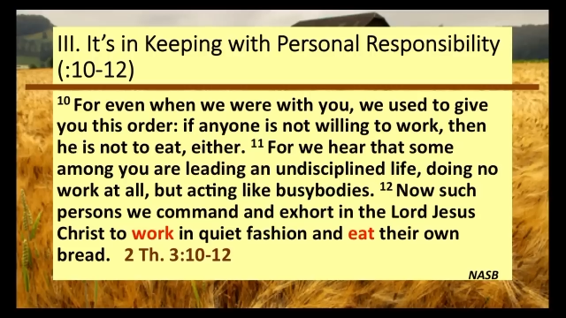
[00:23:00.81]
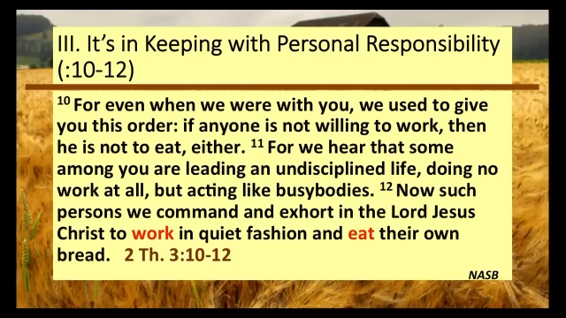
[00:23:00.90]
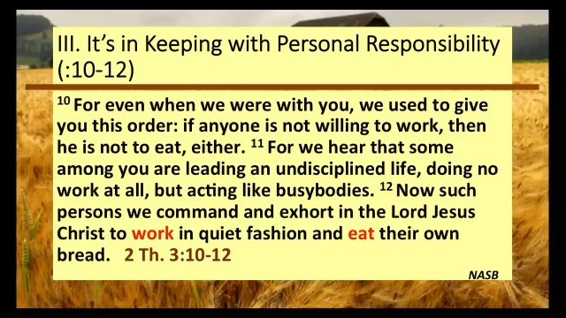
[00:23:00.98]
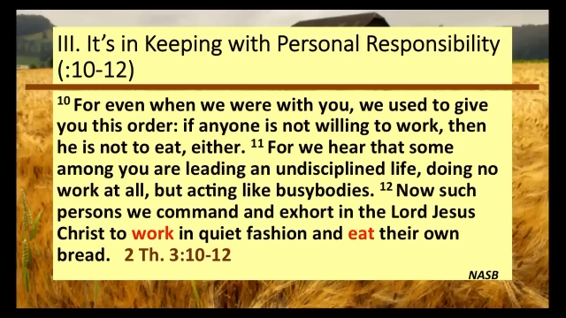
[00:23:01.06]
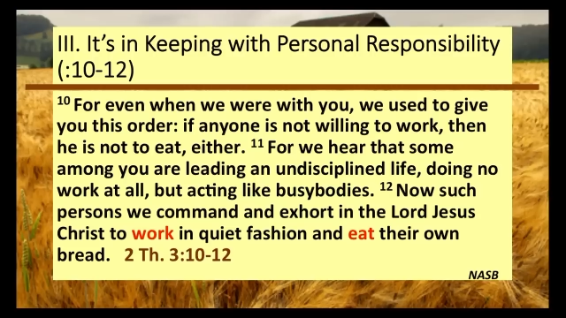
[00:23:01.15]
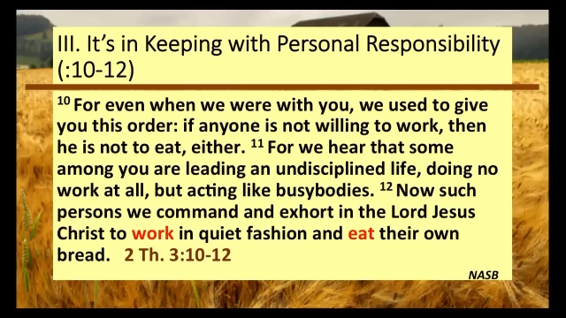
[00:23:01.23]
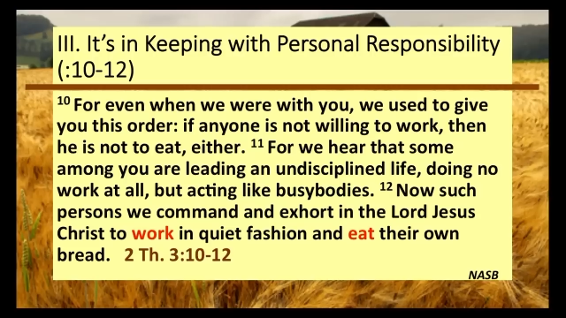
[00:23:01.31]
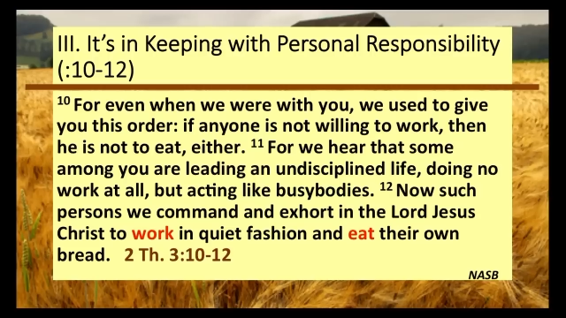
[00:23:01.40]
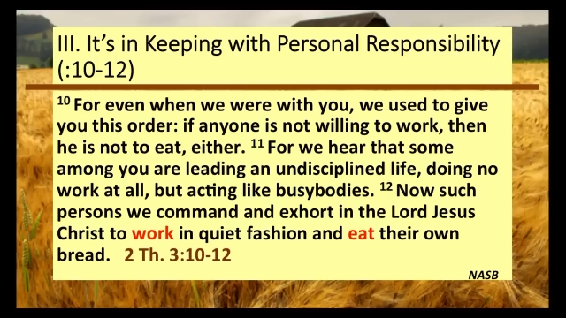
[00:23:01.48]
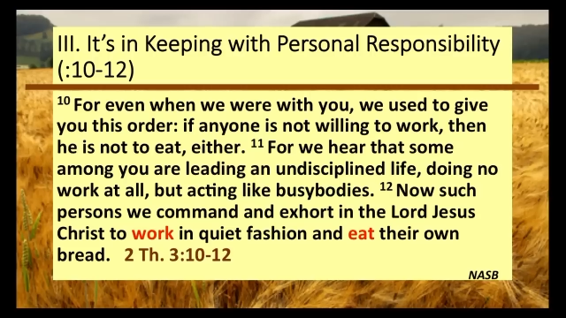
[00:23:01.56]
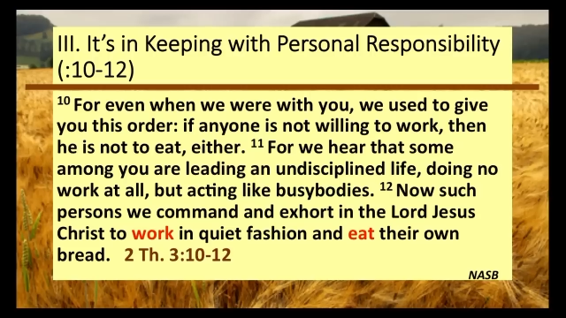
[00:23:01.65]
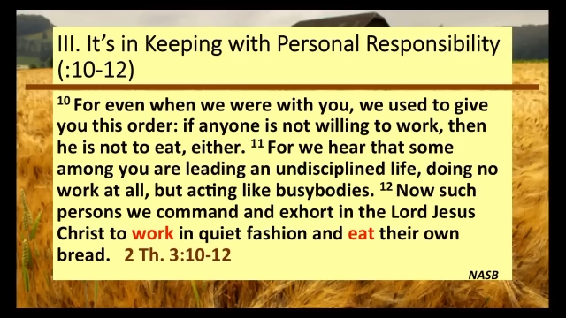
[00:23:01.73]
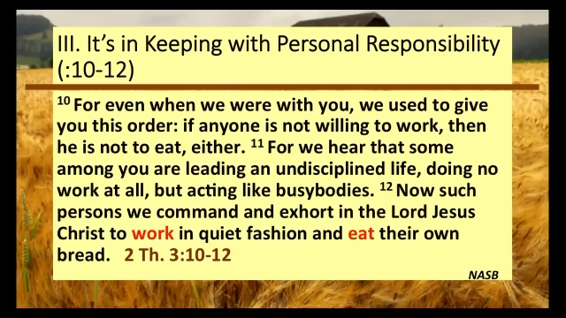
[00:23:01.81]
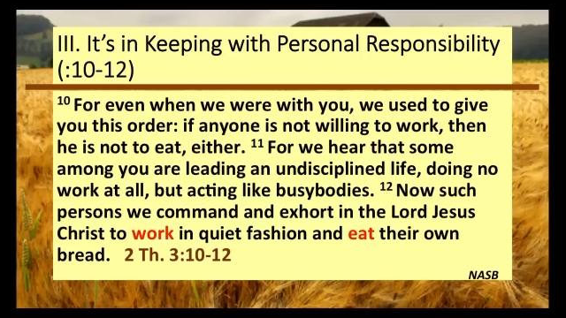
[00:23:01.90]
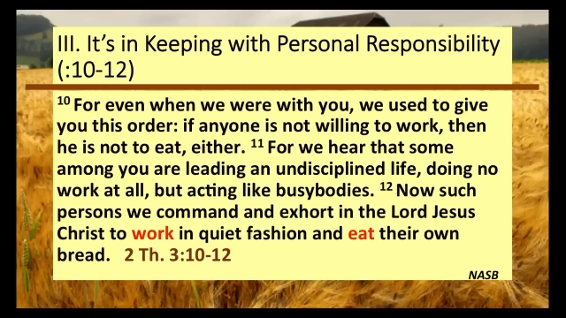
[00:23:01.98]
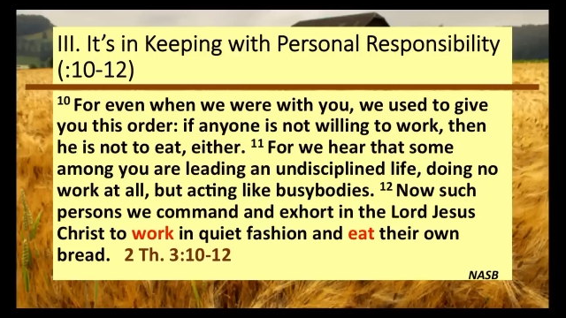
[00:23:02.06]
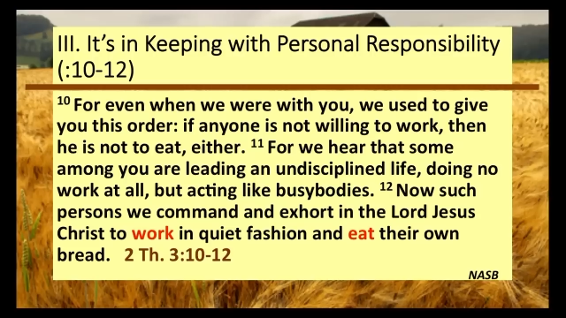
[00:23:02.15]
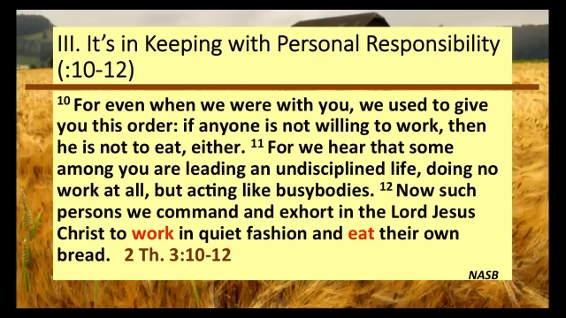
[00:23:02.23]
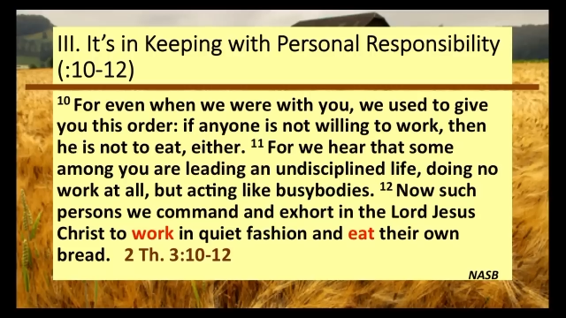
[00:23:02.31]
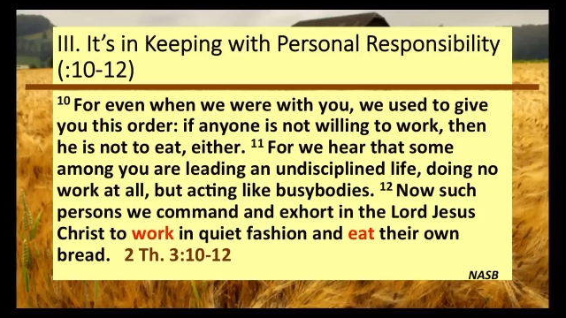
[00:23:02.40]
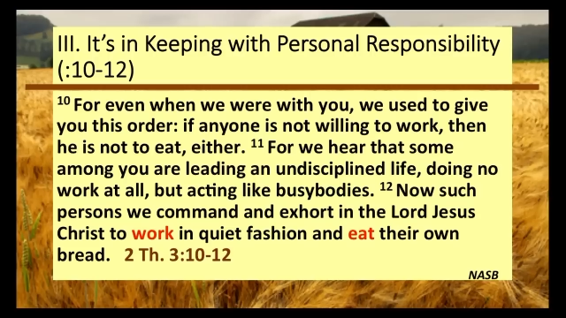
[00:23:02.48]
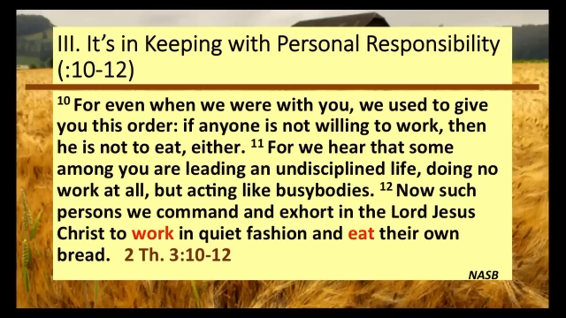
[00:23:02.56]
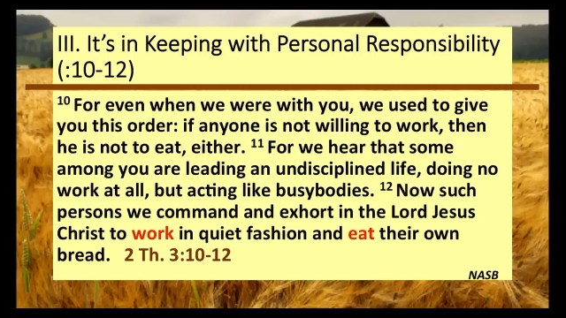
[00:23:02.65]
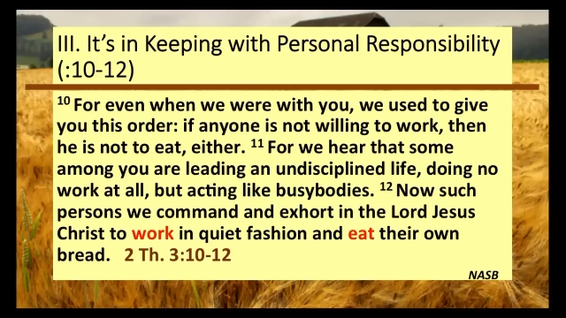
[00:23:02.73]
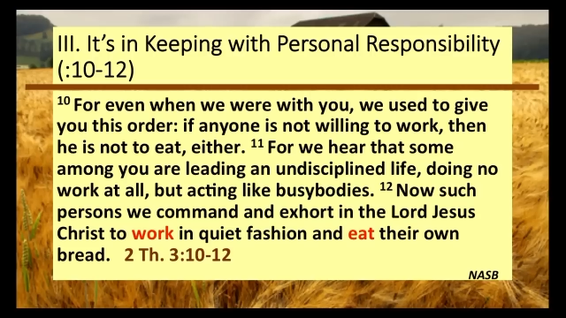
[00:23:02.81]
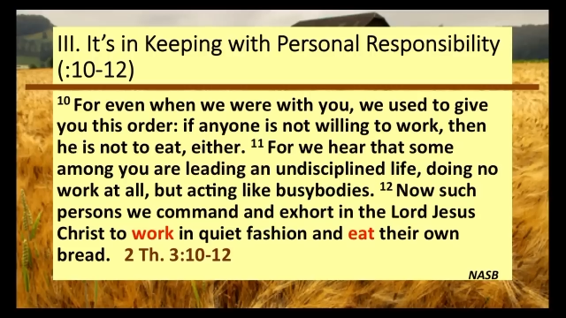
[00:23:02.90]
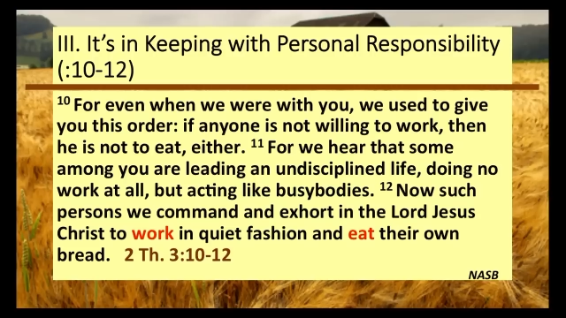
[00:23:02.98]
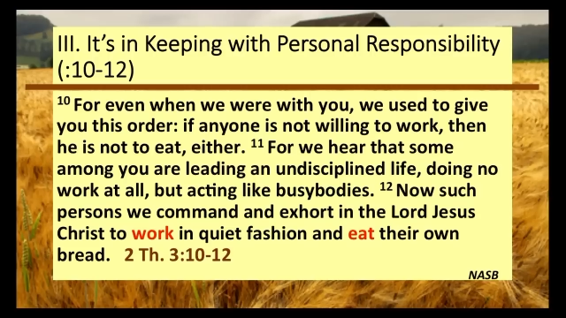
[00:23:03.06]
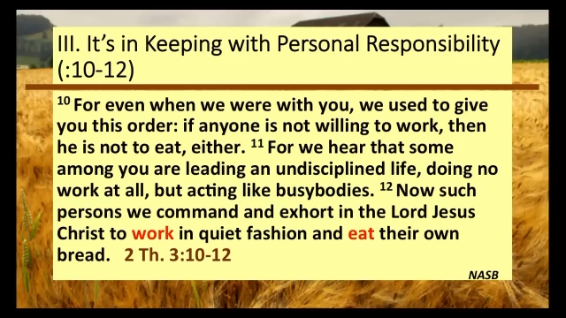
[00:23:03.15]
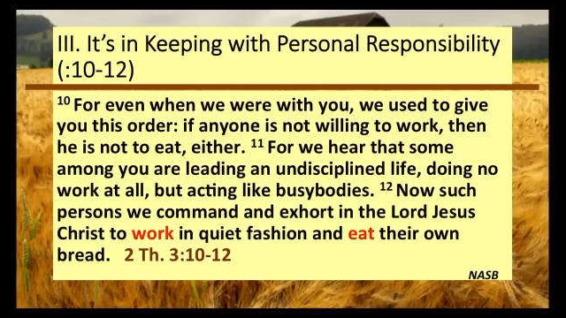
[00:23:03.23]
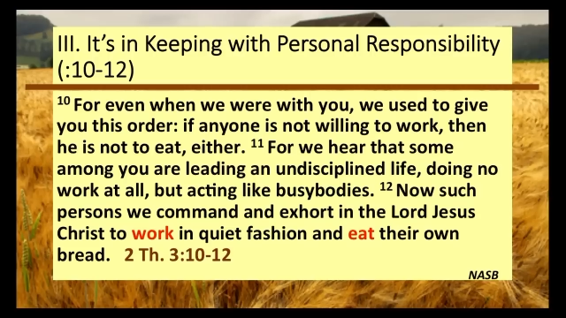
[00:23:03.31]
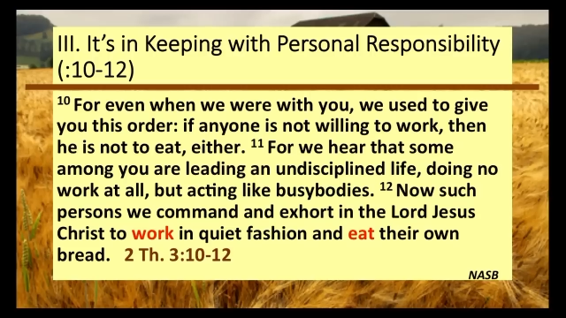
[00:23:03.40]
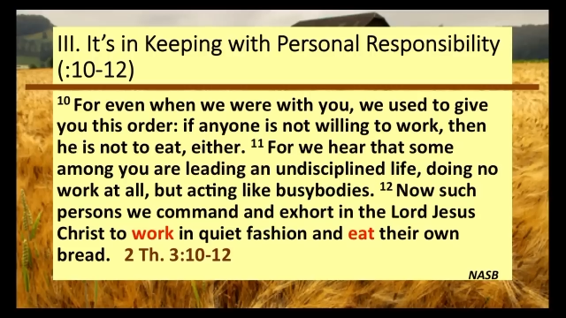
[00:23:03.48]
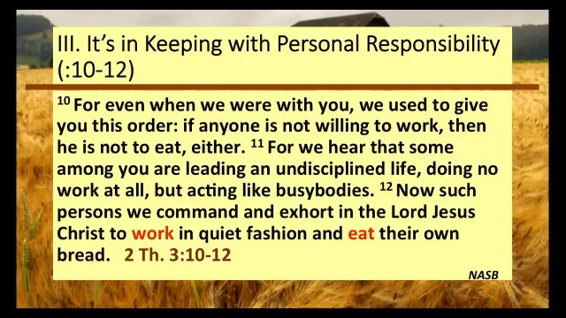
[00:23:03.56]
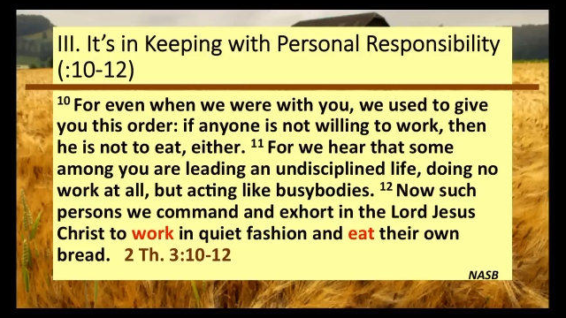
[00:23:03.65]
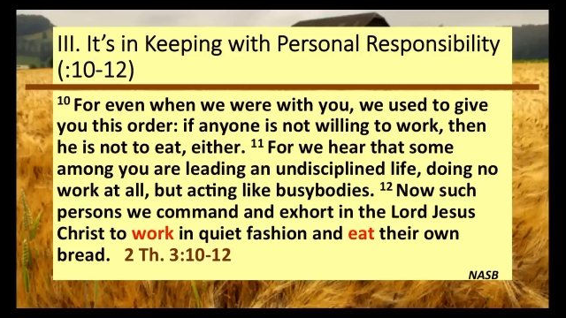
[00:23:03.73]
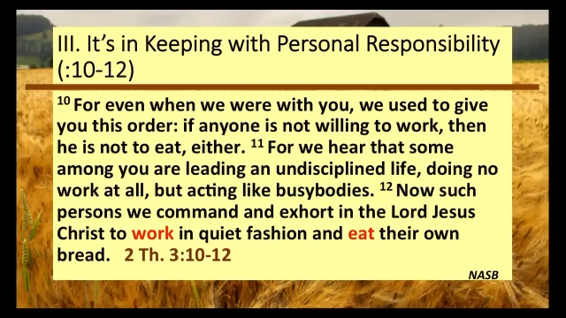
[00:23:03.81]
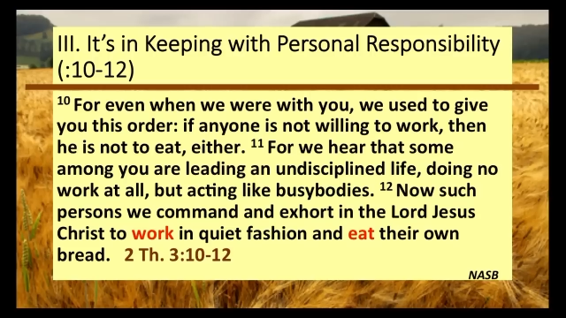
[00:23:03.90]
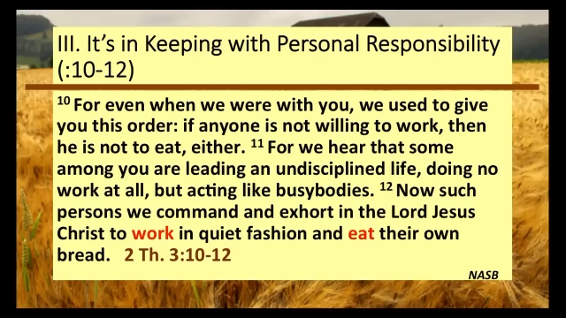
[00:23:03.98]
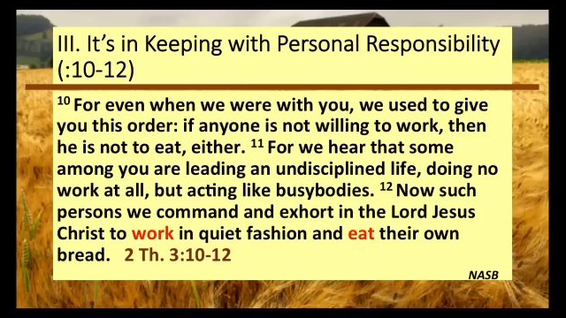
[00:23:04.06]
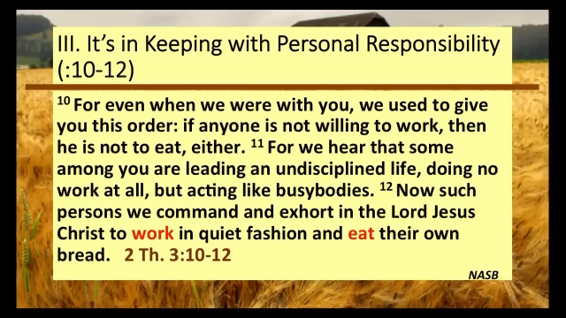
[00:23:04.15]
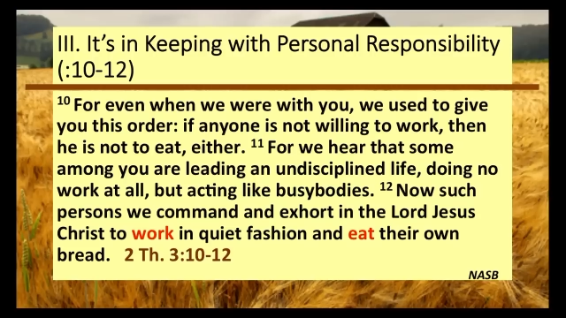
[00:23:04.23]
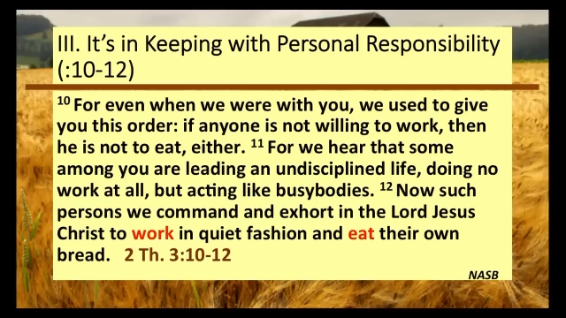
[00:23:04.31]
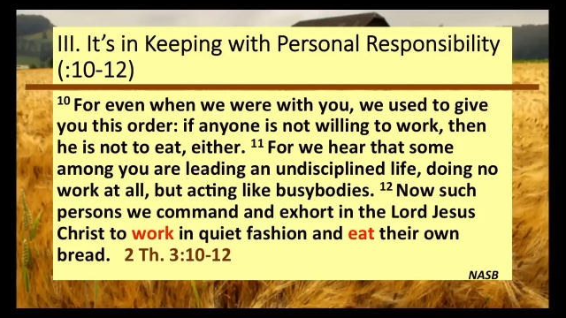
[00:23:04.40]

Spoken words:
No face is visible, so there are no lips to read.